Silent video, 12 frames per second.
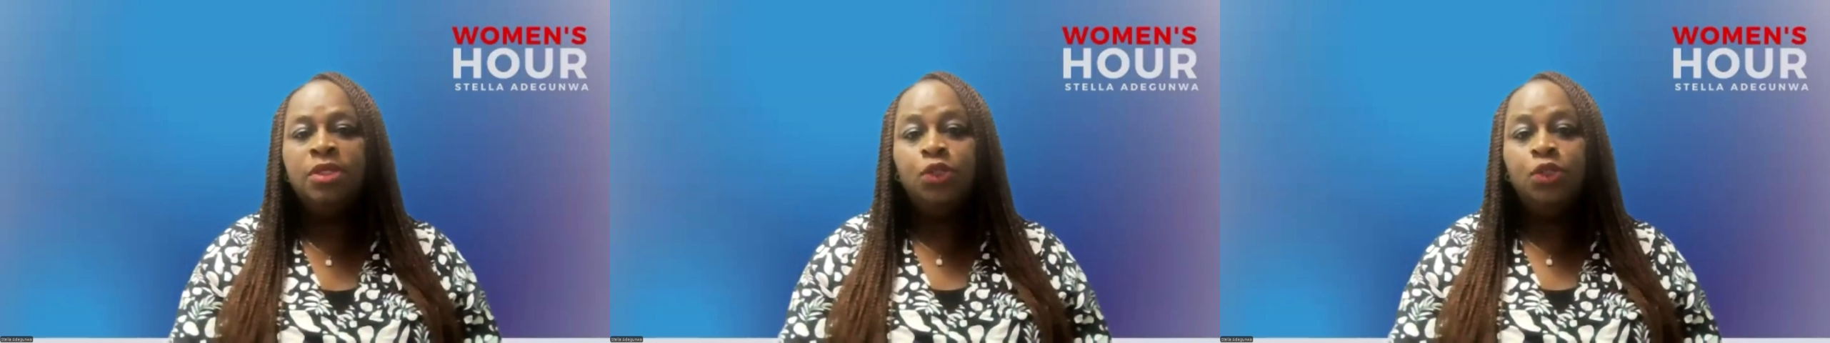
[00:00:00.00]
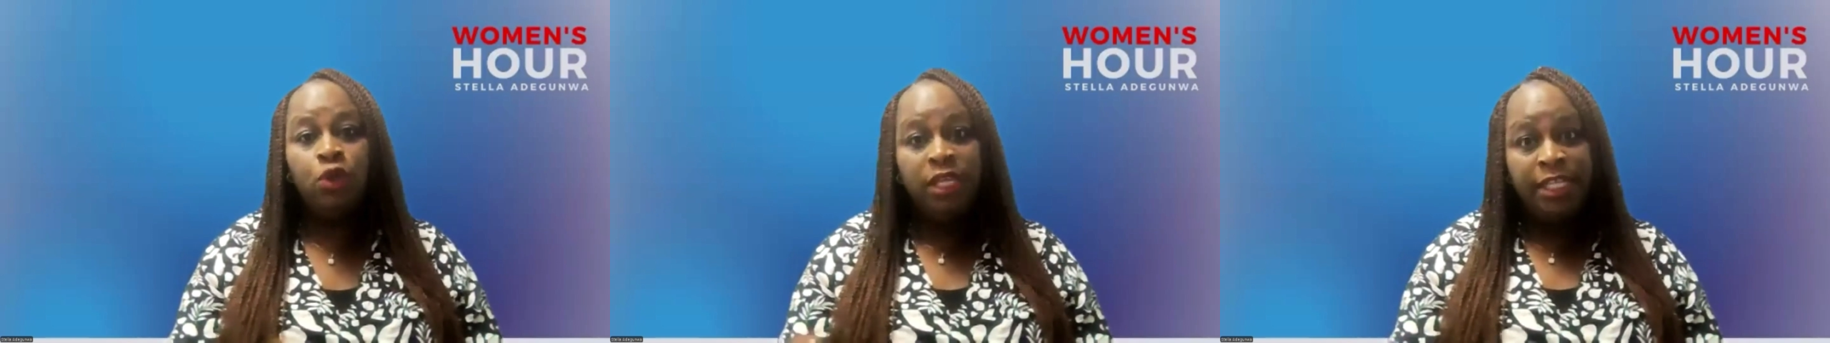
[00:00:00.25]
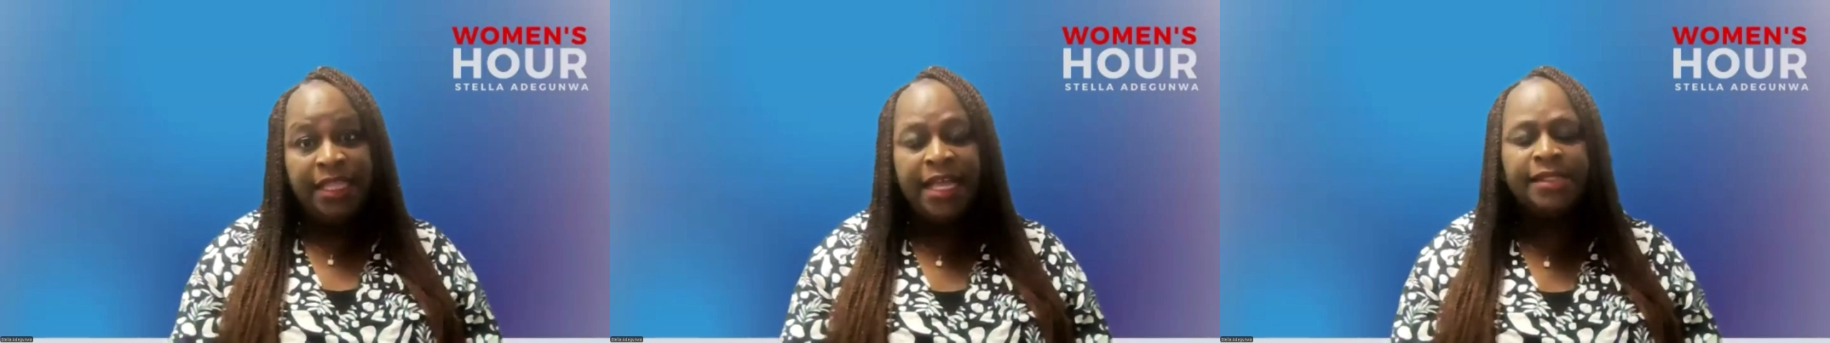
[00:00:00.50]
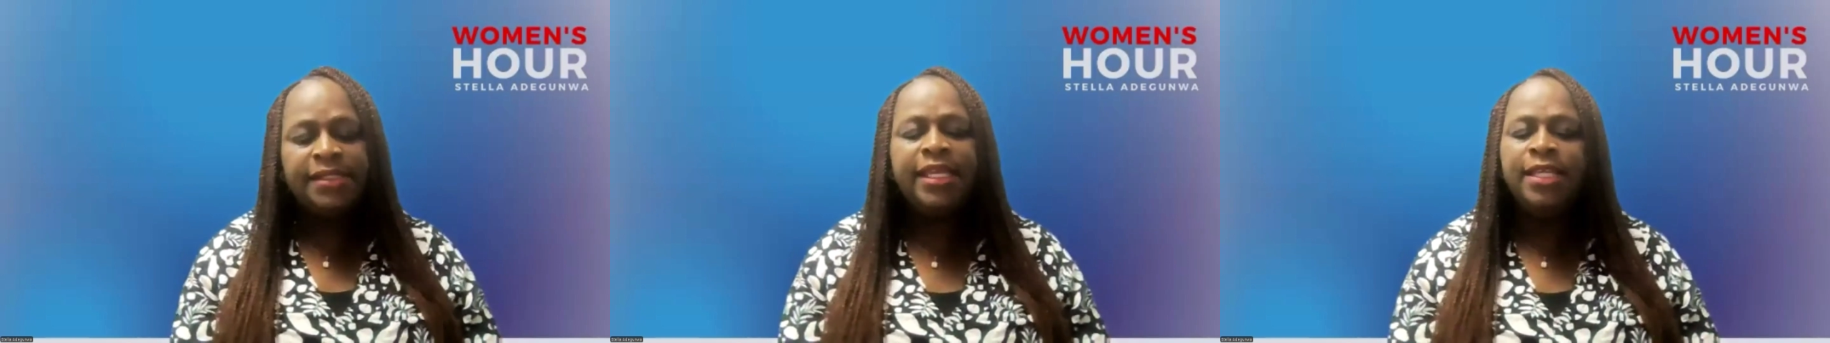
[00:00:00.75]
So in
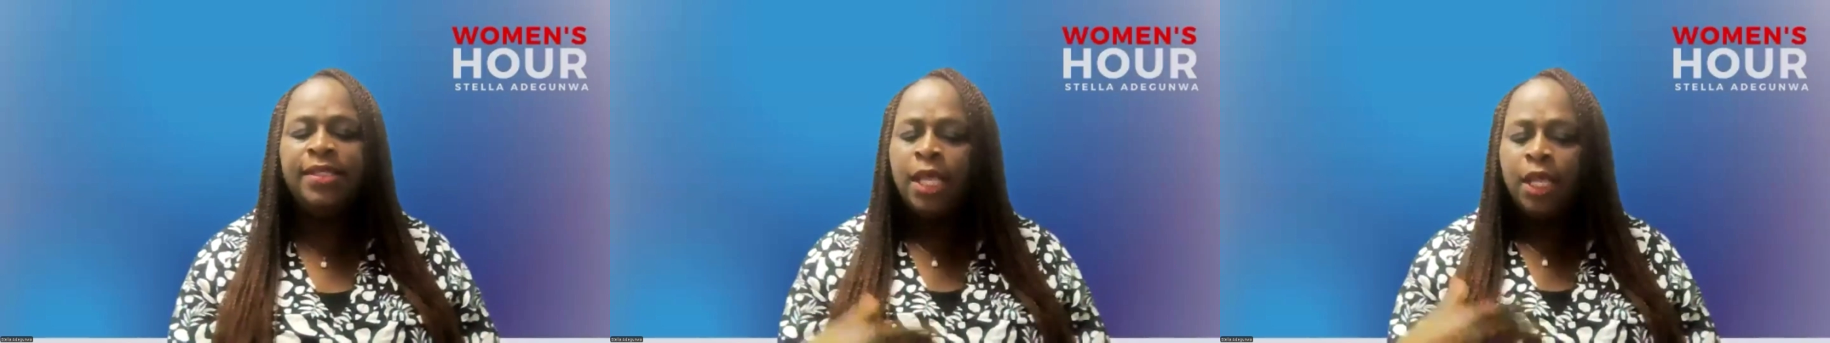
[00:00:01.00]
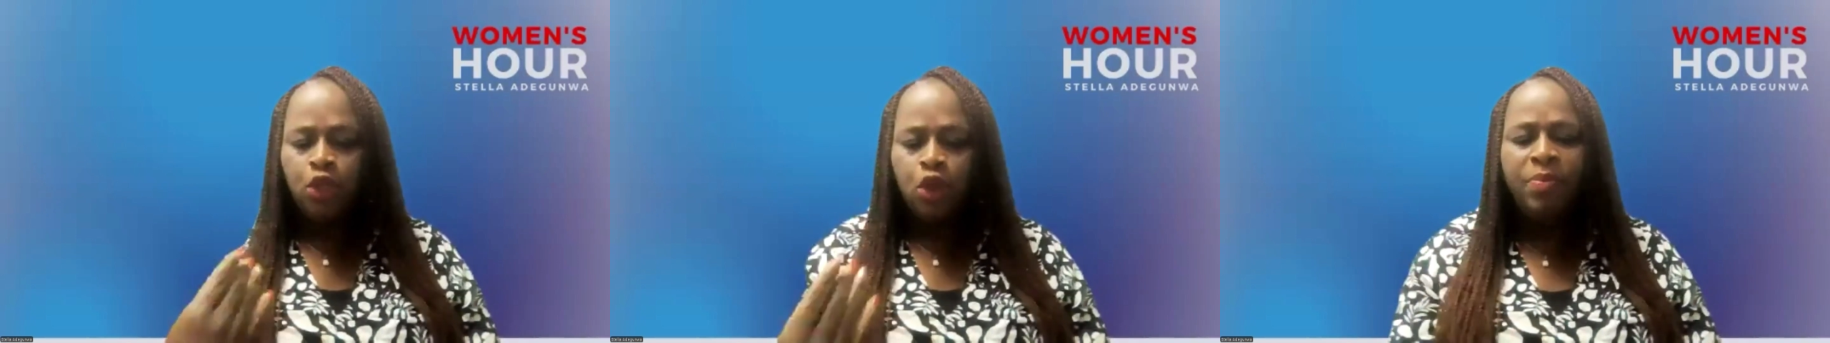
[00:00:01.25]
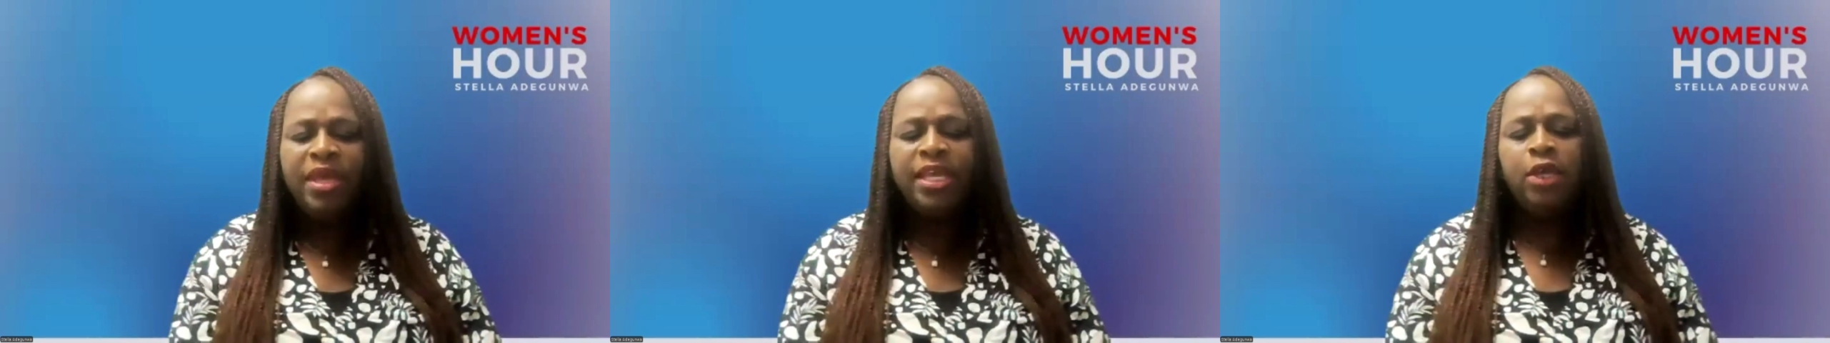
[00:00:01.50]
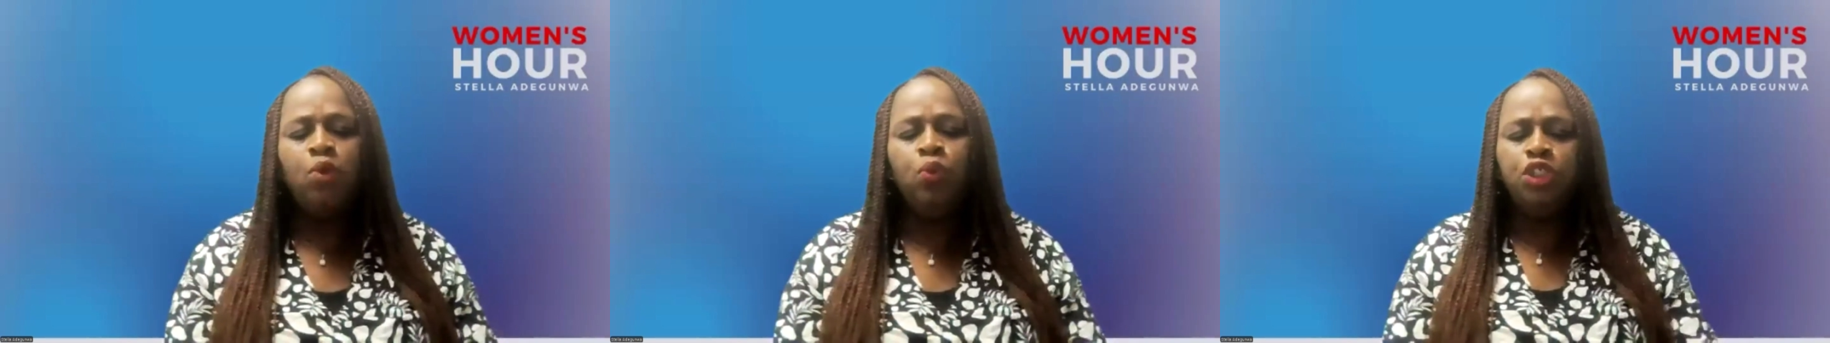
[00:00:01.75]
that case, you're
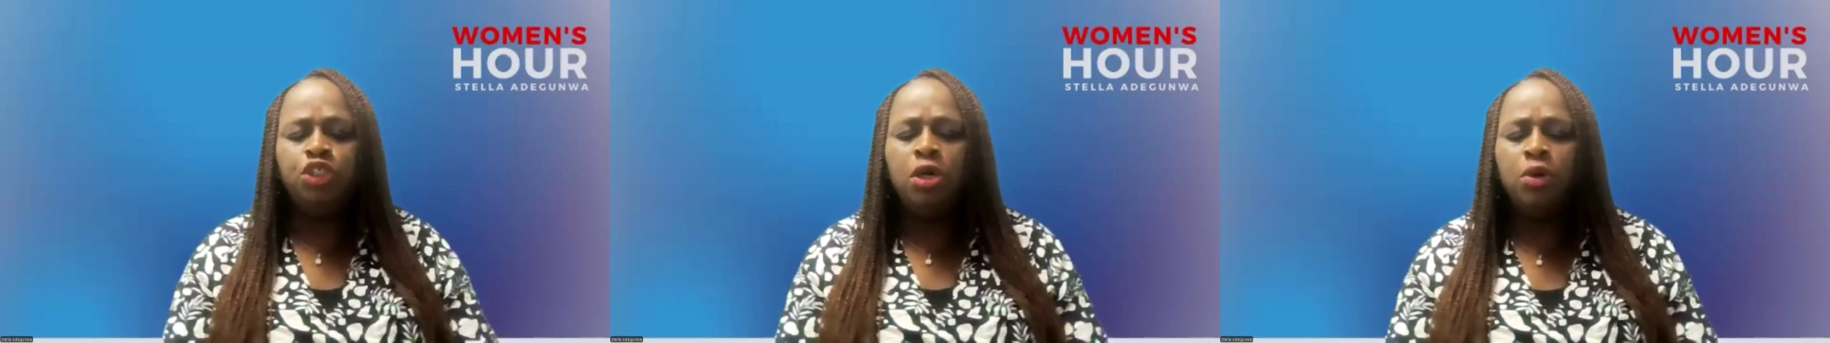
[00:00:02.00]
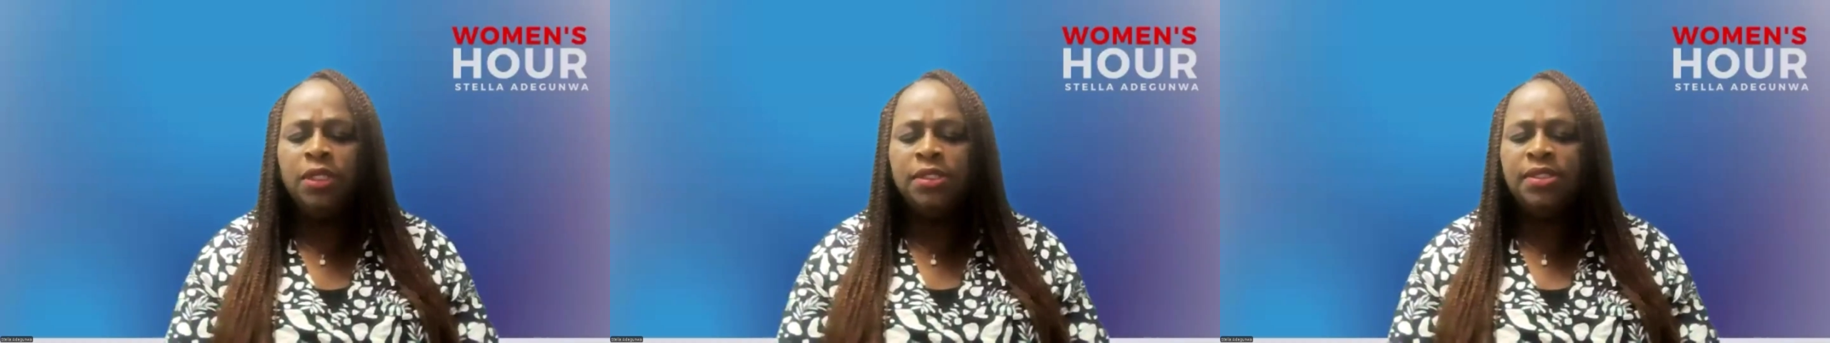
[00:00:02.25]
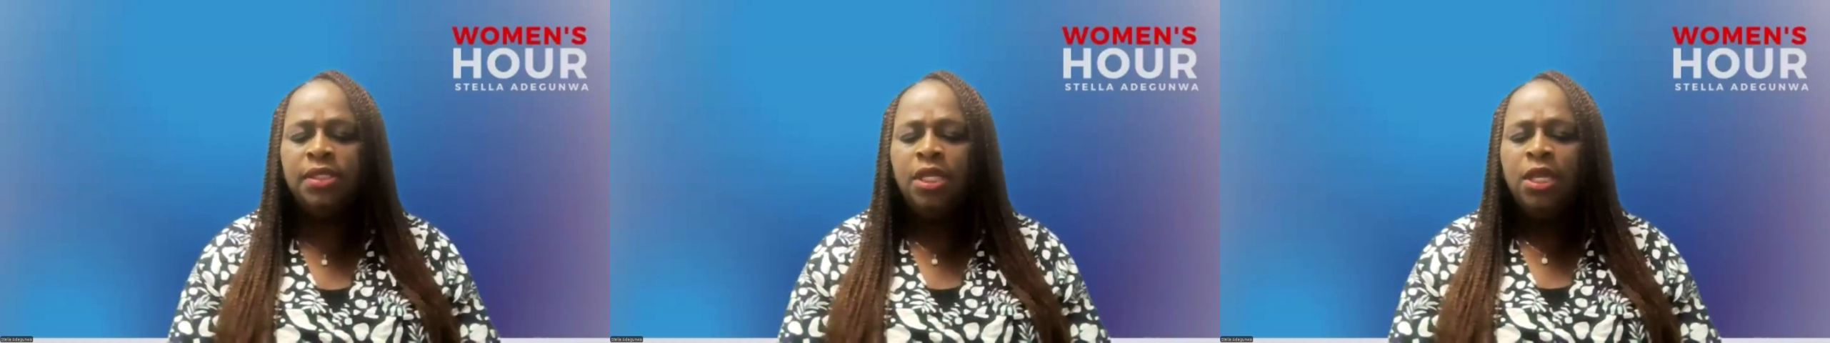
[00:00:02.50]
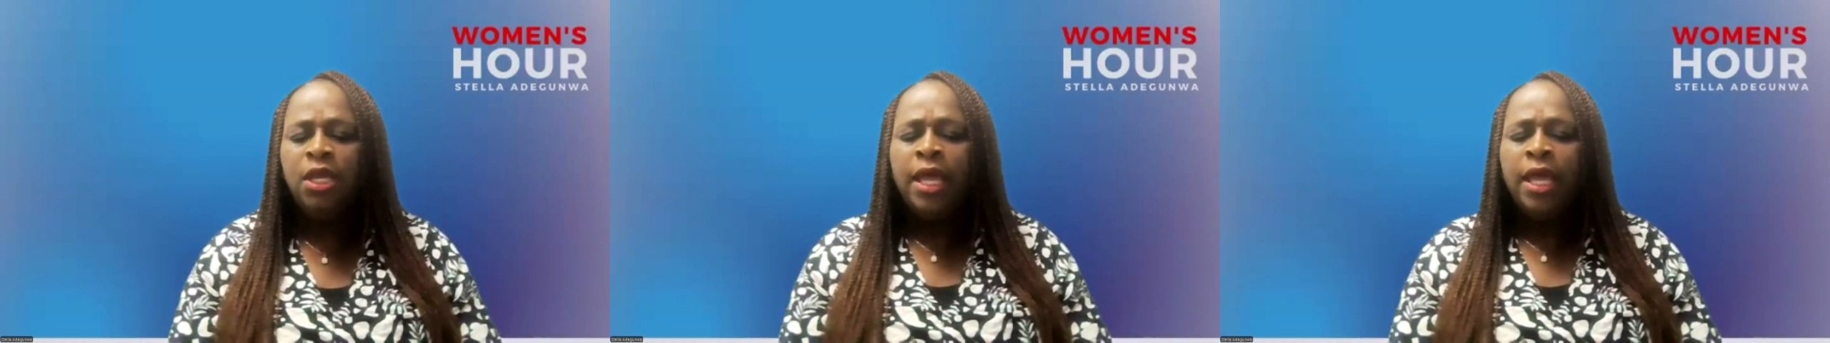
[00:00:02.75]
making withdrawals.